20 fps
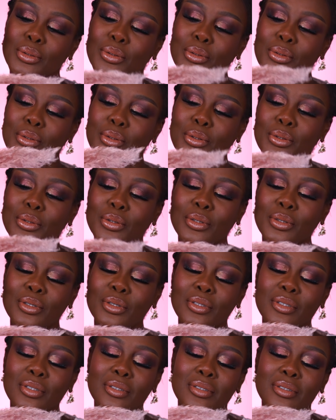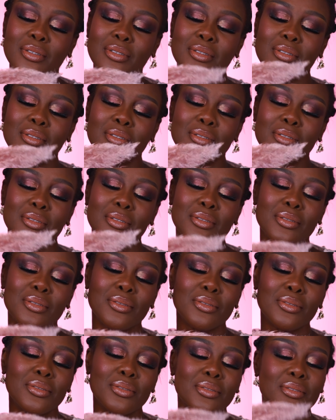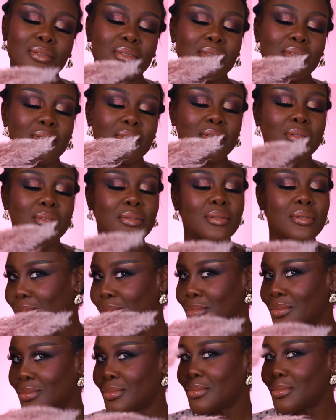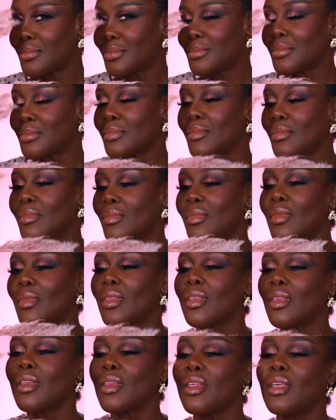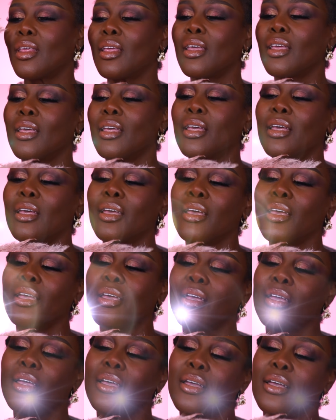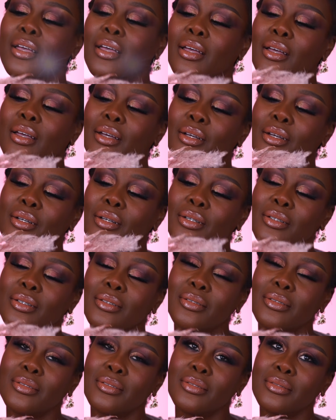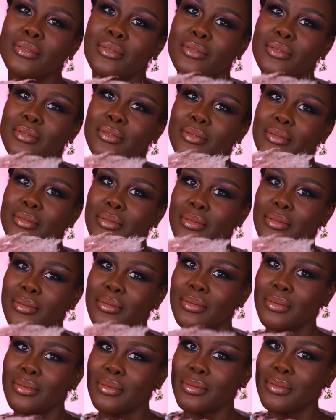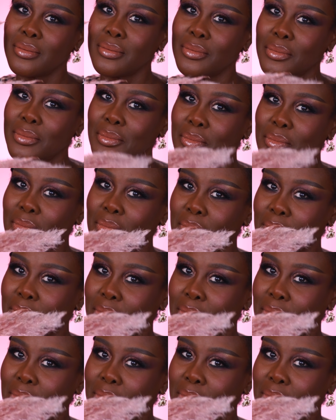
[no speech]